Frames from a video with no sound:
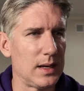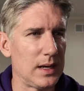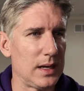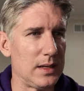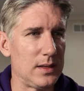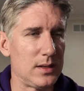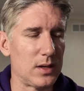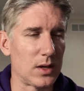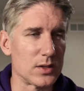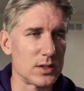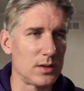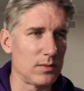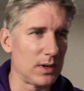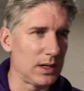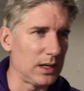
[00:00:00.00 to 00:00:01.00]
It
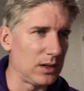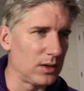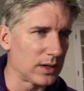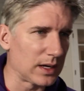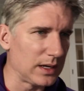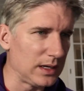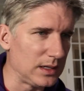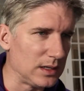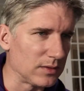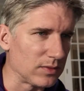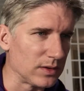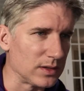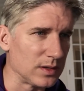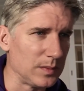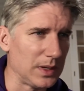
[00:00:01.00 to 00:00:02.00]
doesn't really look any
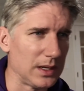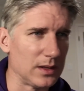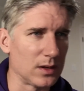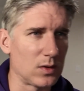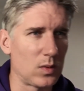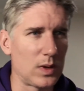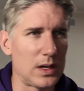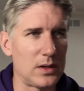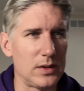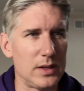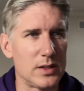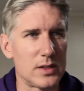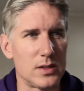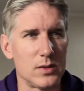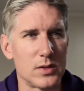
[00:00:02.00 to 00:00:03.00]
different to me. The
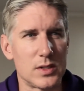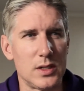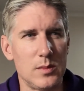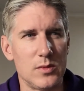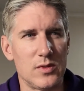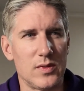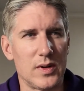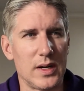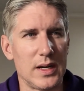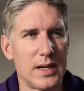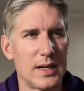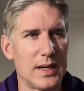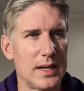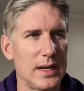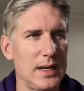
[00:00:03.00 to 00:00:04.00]
quality still seems very
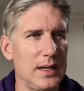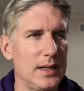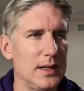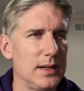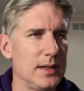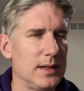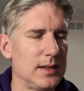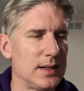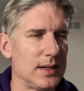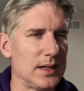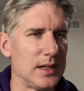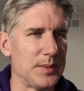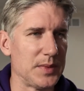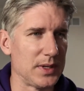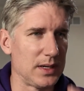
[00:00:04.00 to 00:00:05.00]
high.
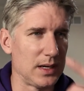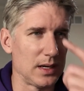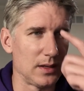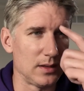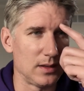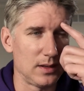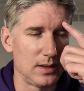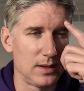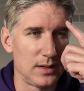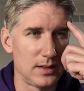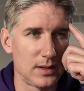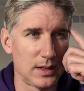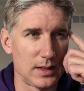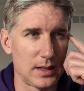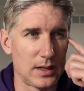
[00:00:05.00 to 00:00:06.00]
Again,
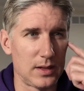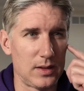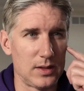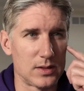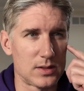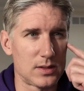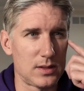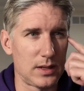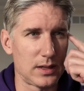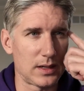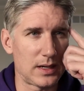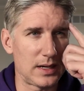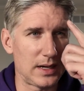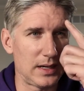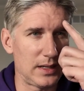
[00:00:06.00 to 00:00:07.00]
kind of this like
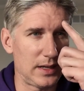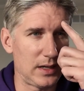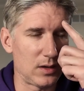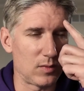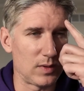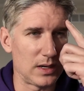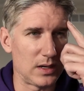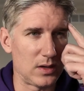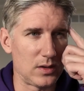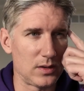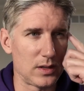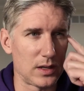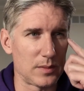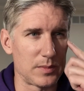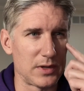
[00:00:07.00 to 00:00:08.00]
highlight
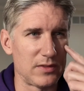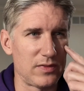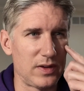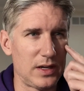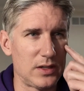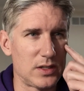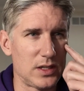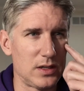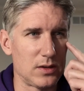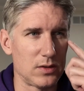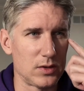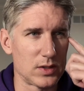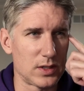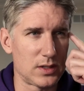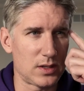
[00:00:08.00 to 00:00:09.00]
around like my face here,
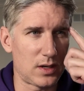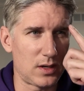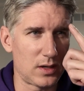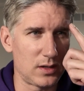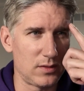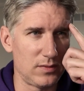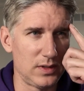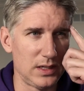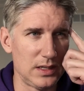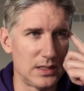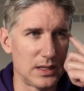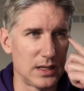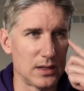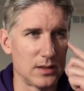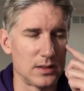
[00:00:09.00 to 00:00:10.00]
there's a ton of
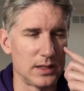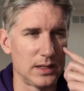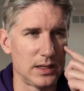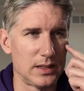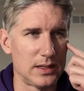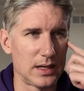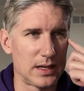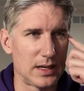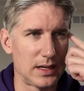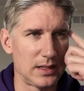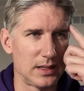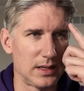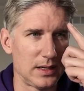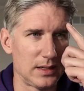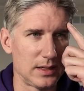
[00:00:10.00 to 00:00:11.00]
detail like in that
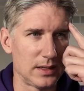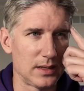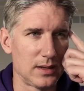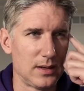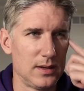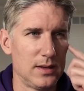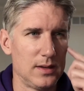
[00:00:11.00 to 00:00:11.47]
highlight. Like,